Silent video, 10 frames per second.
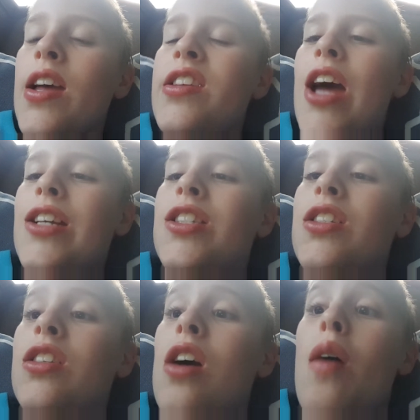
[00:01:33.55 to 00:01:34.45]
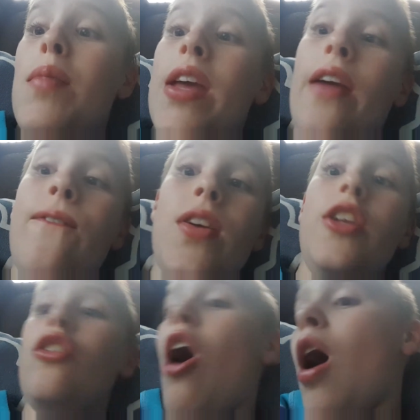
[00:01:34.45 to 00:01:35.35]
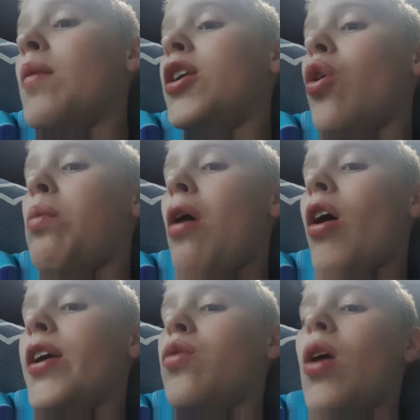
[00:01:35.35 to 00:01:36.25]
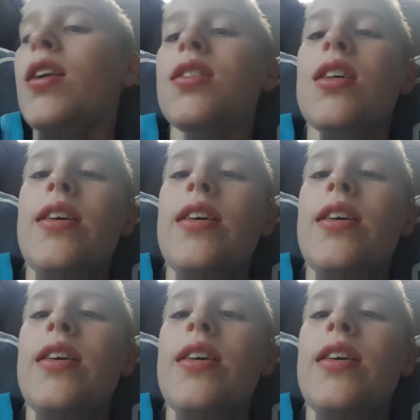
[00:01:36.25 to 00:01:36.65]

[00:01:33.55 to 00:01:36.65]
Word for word: Yes, this is going to be a phenomenal park once